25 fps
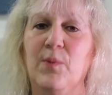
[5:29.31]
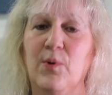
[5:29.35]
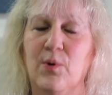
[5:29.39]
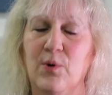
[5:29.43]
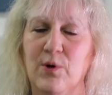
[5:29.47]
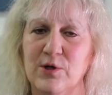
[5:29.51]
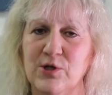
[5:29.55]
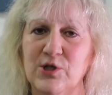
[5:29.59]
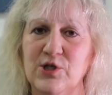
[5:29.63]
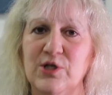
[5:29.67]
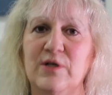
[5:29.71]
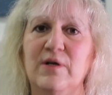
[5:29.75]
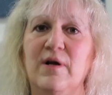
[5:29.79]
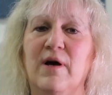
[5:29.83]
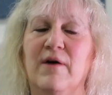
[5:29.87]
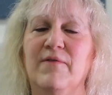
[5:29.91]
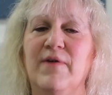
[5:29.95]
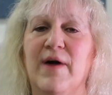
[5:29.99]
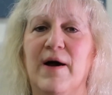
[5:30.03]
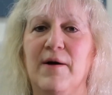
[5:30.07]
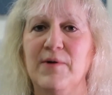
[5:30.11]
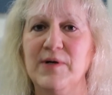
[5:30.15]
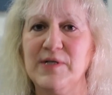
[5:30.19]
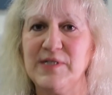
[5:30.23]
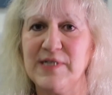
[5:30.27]
portion of
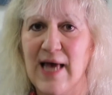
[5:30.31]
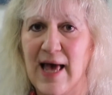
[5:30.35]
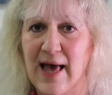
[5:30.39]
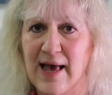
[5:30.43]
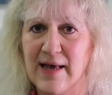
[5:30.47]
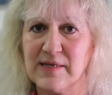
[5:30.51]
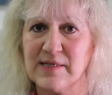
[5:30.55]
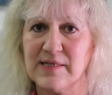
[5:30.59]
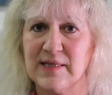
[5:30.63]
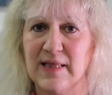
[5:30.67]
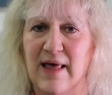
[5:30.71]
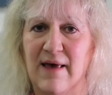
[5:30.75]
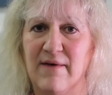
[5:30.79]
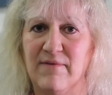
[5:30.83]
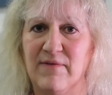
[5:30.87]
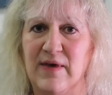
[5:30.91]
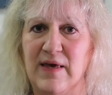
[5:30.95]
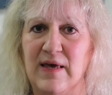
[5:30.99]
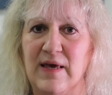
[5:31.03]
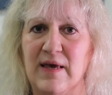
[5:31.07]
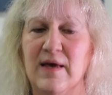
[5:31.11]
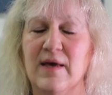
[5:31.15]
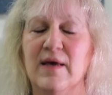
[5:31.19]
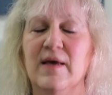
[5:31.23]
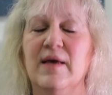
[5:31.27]
our tax
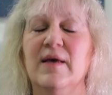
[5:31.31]
levy